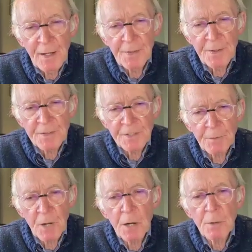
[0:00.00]
And then you
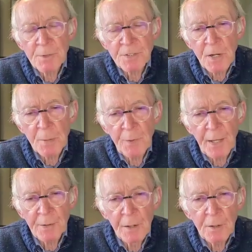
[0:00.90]
say, well, how do we stop
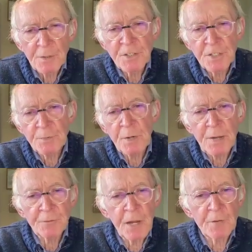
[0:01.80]
that? Oh, geez, we'll
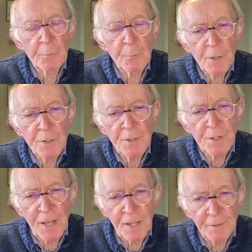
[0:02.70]
have to have a border
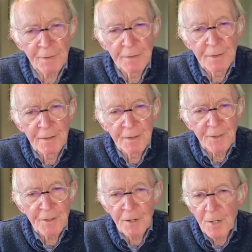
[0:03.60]
again.
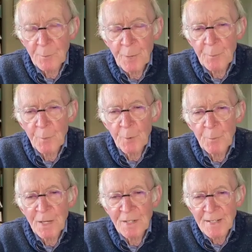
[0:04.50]
There are a lot of people
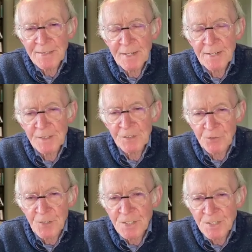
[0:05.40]
would be dancing on the
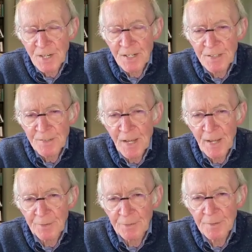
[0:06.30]
streets to hear
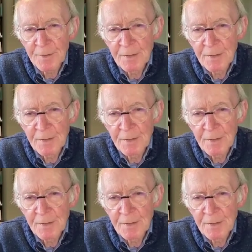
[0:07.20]
that.